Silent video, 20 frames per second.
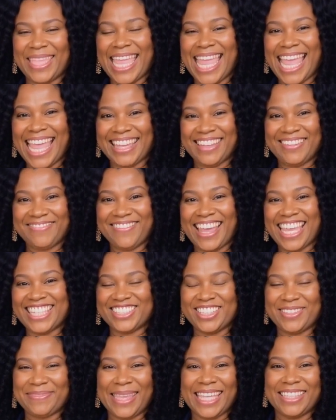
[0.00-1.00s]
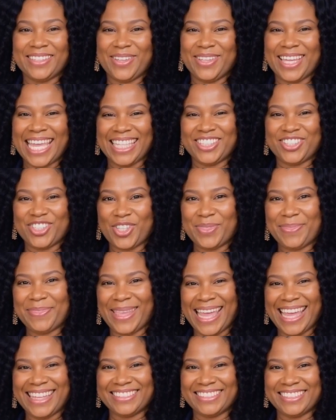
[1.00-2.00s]
An investor may look at
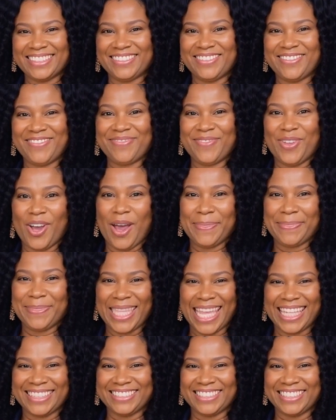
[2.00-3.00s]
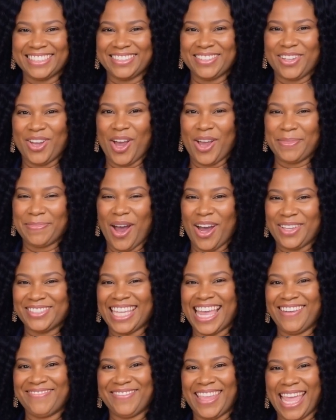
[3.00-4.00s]
duplexes, fourplexes, or
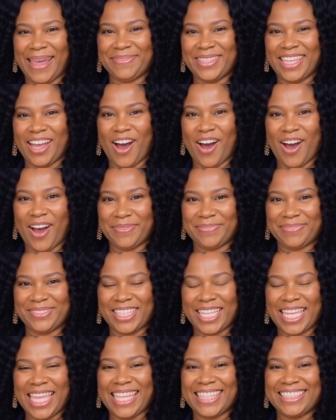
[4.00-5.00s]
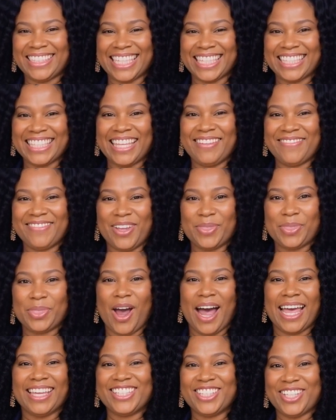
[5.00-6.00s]
multifamily homes. They live in
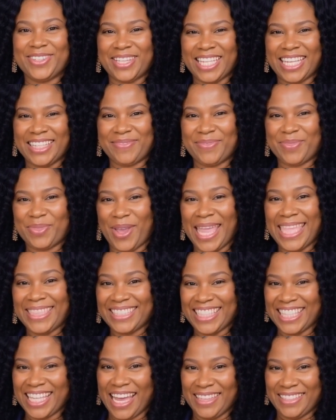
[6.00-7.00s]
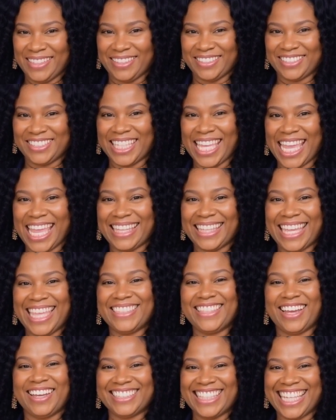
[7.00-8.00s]
one unit, rent the others, and
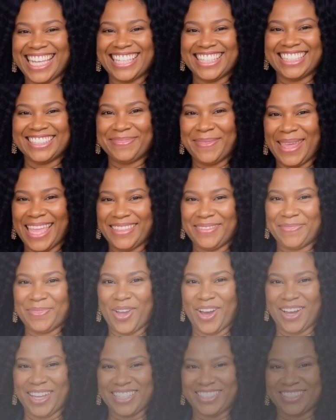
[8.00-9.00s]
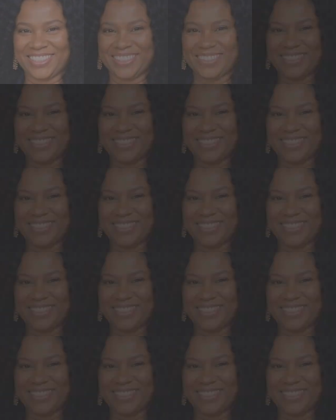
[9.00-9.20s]
let their tenants pay the mortgage.